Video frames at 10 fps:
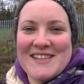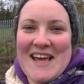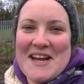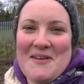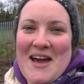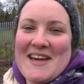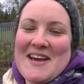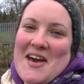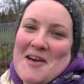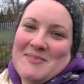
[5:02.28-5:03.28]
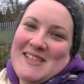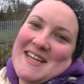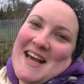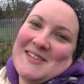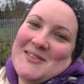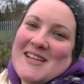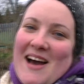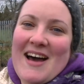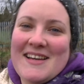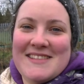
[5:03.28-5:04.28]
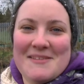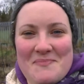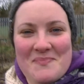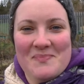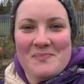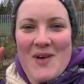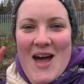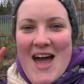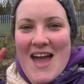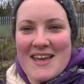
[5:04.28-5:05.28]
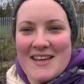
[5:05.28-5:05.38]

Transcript: Anyway, see you next week, guys. Bye.